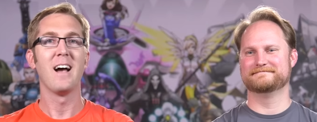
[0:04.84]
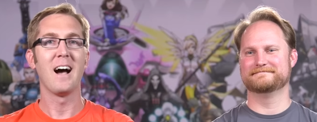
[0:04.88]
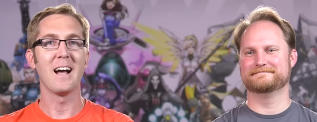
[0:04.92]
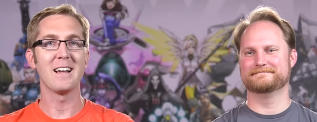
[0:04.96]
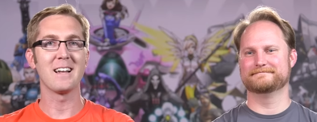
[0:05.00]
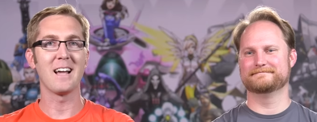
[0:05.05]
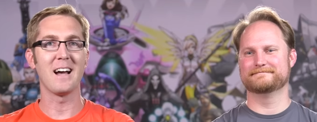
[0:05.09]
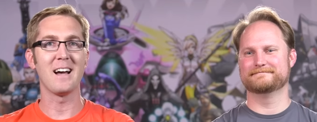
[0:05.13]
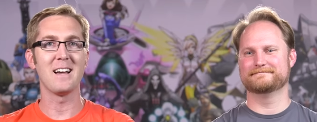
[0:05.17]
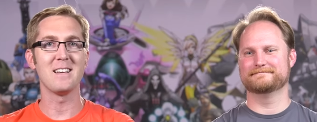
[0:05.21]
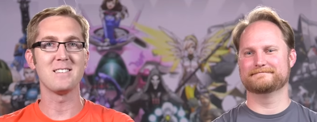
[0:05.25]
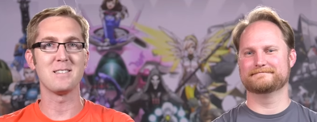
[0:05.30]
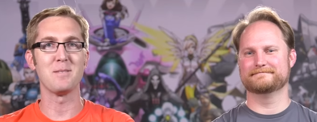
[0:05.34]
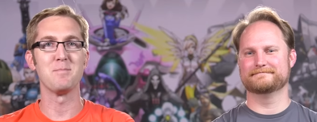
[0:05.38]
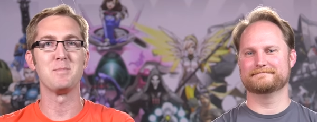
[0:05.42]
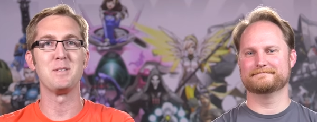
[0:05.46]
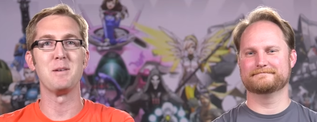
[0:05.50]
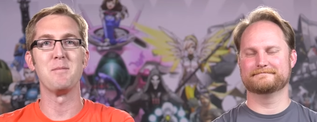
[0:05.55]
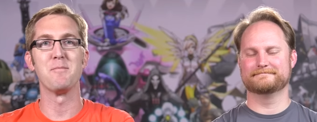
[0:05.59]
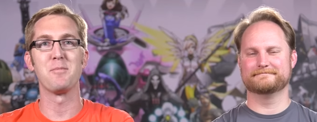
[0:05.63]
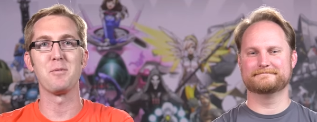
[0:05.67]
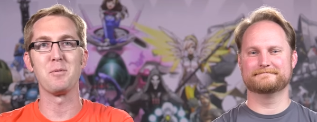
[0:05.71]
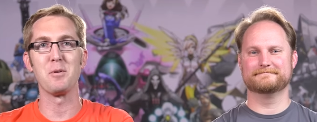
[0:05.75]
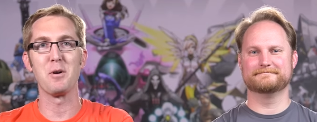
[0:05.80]
Speaker 1: Hi guys, I'm
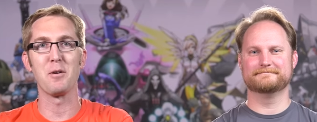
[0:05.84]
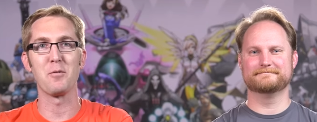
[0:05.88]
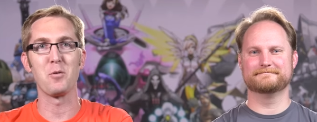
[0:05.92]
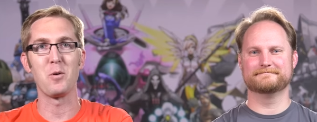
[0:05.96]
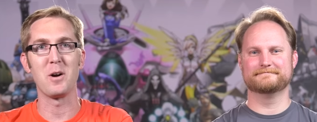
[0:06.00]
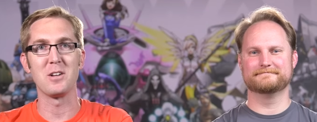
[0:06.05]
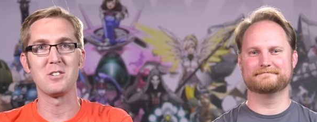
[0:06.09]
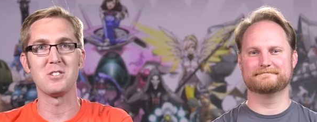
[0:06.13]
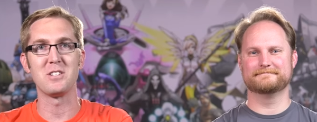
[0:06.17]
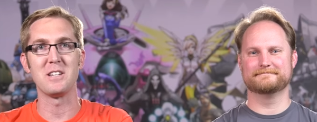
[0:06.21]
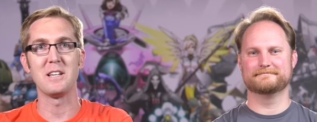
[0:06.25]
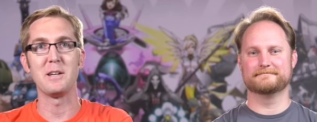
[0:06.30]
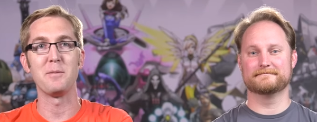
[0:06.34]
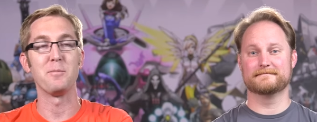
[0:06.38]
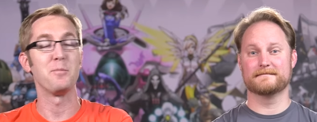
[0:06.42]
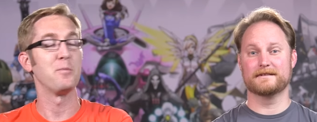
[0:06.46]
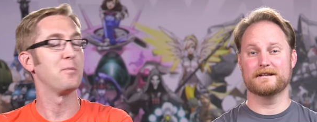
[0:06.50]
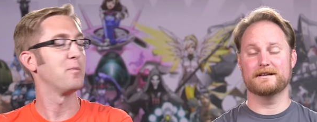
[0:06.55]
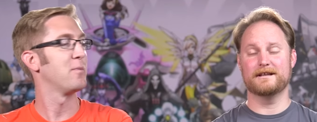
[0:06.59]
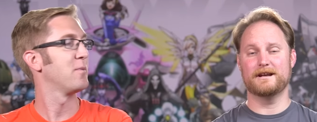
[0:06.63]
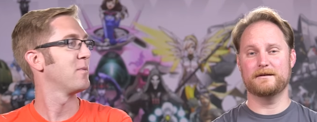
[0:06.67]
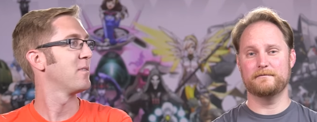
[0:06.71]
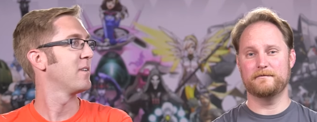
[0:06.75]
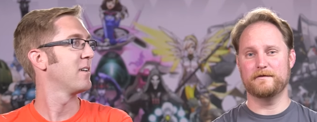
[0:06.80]
Tim from the Overwatch
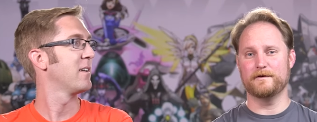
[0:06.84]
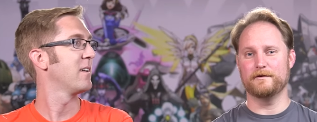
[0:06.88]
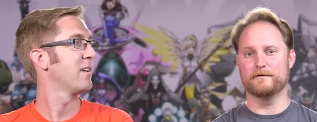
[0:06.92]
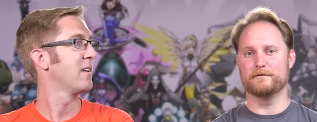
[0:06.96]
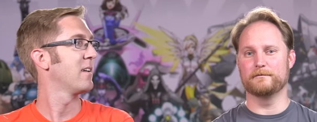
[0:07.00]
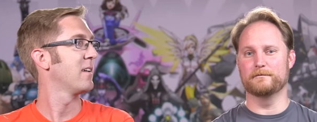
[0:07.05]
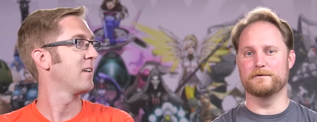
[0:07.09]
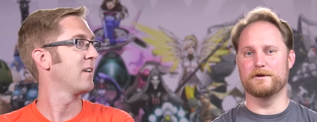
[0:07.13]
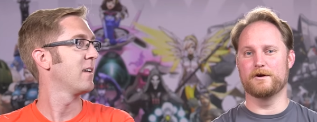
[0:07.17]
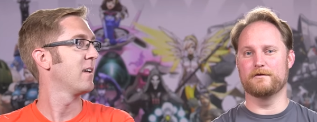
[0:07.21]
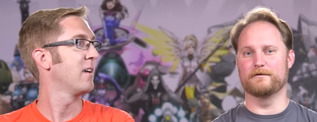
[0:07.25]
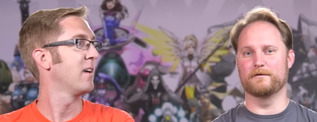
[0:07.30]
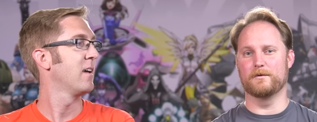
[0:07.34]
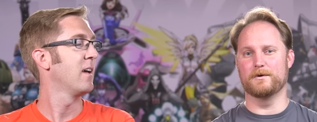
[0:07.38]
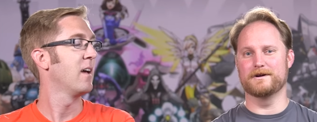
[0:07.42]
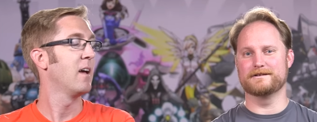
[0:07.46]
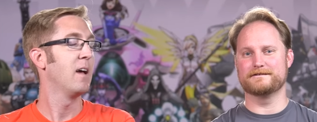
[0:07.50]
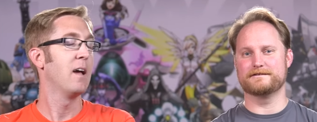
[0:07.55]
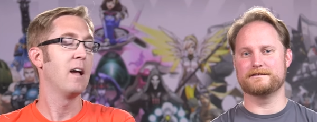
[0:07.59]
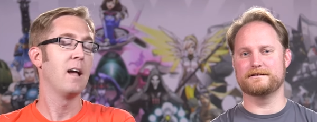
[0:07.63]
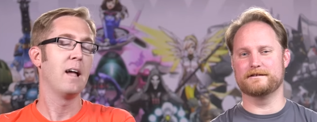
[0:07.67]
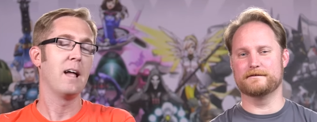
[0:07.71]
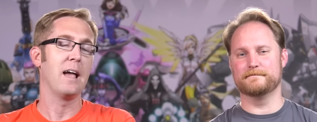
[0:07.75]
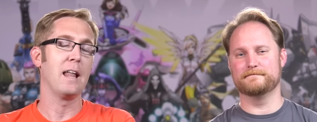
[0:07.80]
team.
Speaker 2: And I'm Phil from the
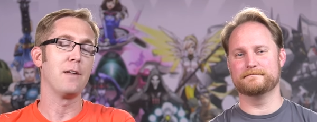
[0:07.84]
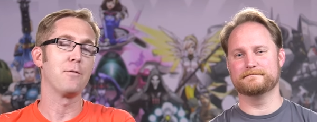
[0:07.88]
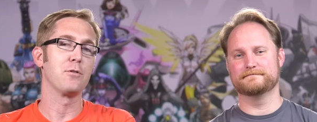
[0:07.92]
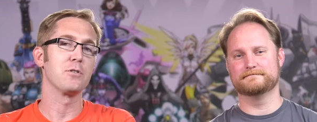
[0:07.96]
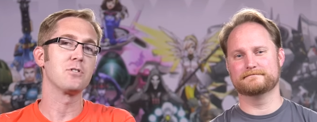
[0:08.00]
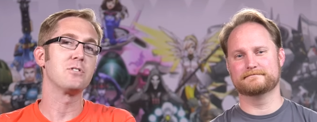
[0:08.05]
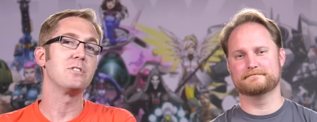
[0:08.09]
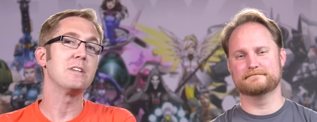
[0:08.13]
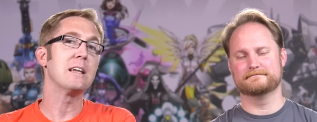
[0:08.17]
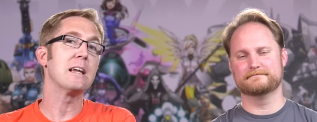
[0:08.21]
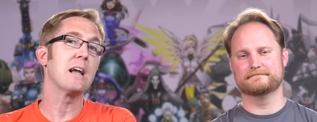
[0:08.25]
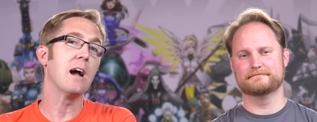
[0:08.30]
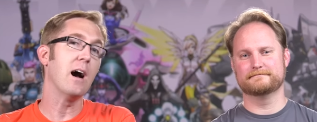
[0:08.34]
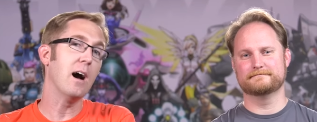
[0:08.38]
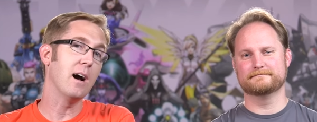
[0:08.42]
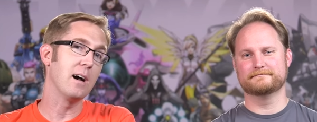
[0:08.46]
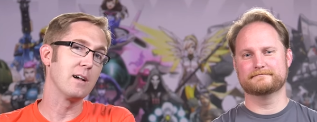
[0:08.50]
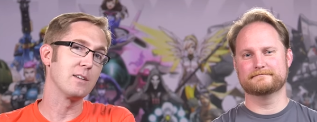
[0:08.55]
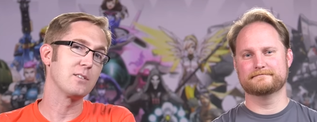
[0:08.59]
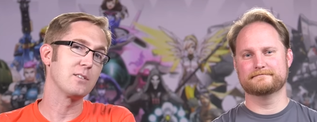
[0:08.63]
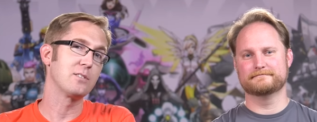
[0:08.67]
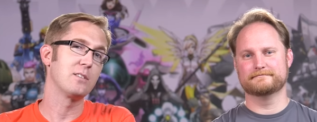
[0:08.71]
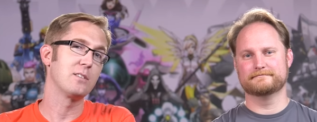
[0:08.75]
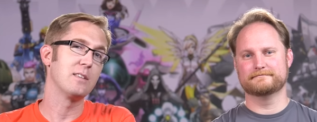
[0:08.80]
Overwatch team. And if
Speaker 1: you're seeing
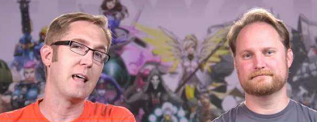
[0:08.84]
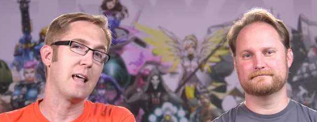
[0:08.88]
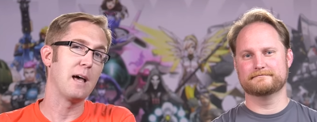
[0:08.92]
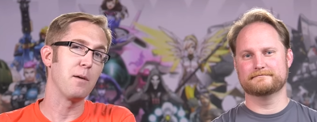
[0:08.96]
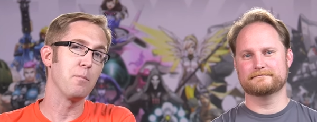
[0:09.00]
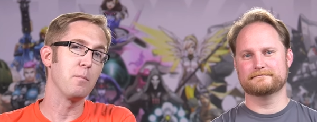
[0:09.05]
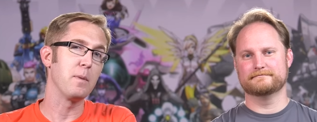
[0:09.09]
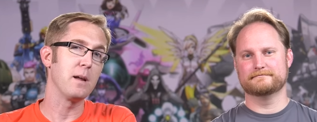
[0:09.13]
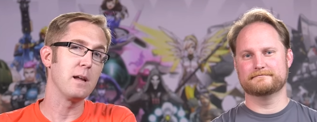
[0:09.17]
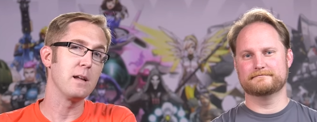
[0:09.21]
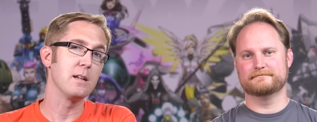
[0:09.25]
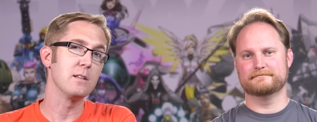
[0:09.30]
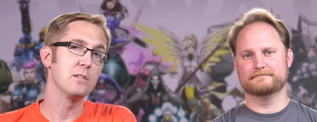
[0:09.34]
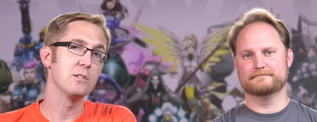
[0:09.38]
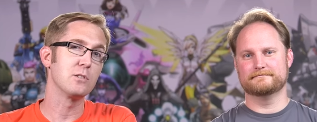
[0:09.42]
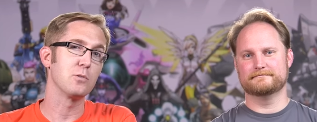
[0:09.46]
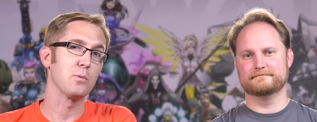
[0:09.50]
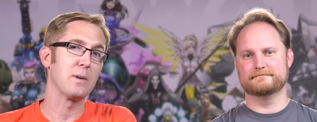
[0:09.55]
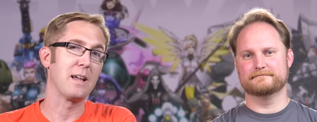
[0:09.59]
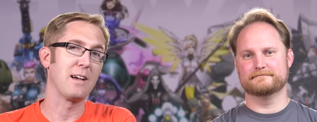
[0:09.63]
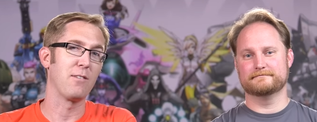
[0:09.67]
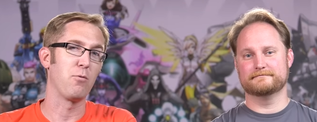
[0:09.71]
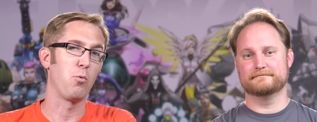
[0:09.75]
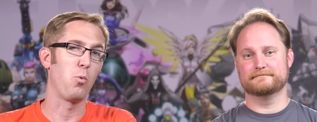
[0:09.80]
us, that means
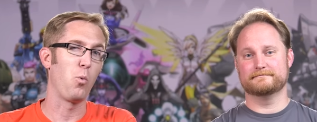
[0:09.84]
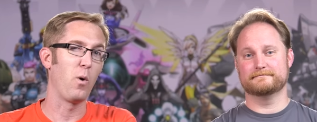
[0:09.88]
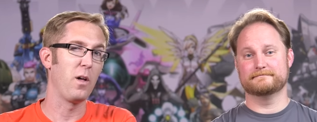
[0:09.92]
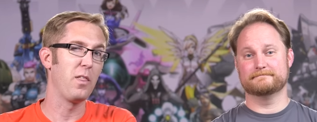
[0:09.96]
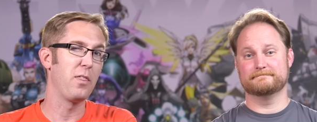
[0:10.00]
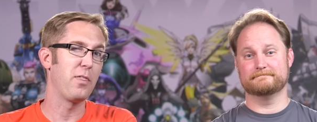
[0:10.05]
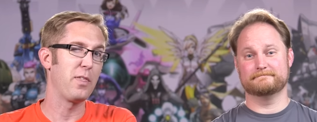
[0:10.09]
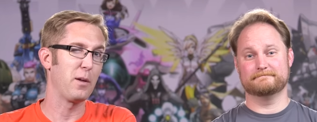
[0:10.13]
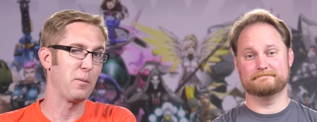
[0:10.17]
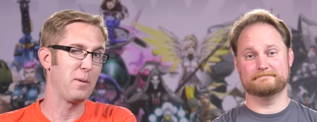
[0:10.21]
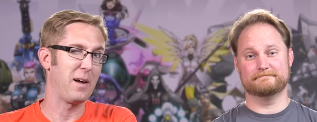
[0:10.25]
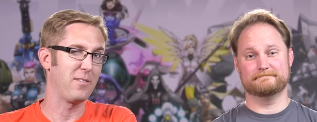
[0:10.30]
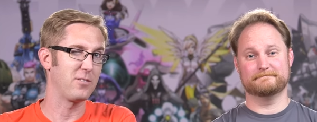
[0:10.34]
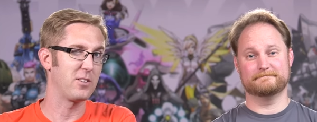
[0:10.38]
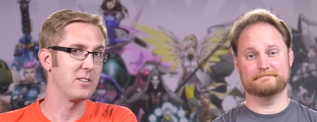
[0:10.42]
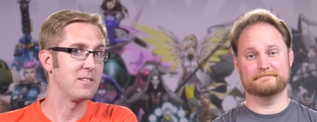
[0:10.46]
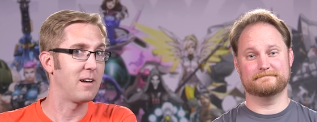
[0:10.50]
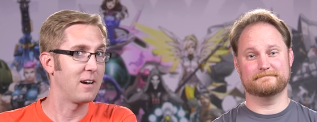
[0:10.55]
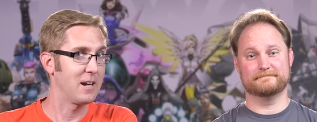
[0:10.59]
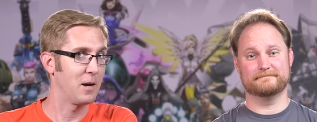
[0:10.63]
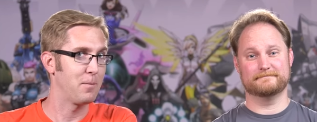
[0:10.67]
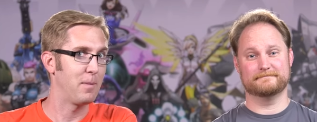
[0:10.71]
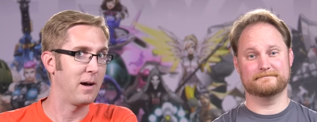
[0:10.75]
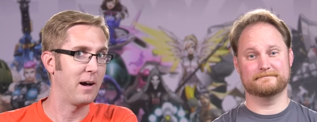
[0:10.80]
we have one thing we have to
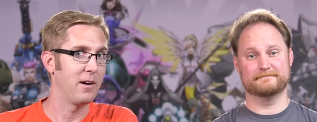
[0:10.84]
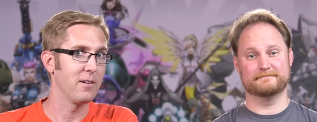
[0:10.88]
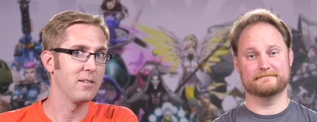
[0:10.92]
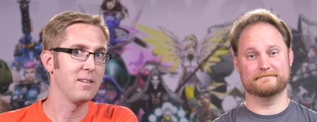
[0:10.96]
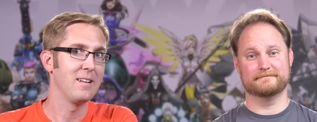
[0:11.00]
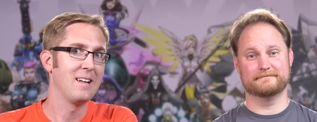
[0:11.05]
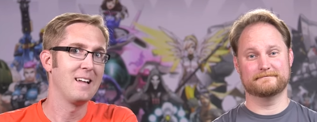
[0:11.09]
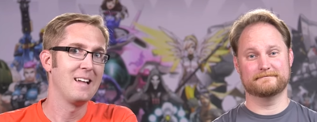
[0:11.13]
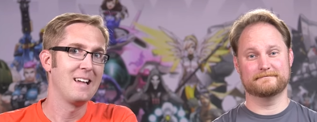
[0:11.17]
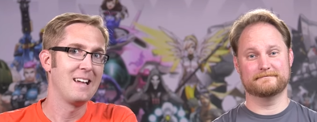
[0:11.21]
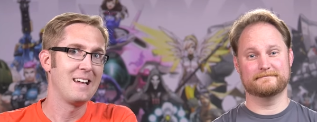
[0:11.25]
talk about.